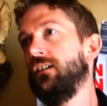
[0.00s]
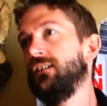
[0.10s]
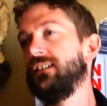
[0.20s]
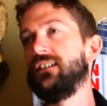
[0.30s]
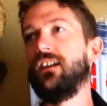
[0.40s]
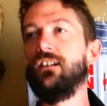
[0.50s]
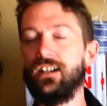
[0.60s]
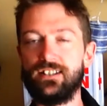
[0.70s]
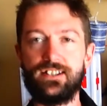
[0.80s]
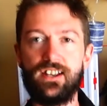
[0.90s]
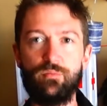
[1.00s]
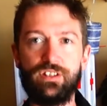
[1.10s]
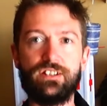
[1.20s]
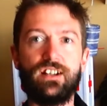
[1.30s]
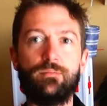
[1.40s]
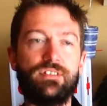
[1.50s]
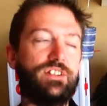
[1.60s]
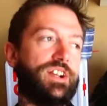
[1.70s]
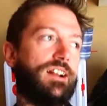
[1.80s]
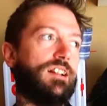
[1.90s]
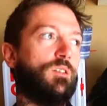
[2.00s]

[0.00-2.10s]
Because as I say a million times on the channel,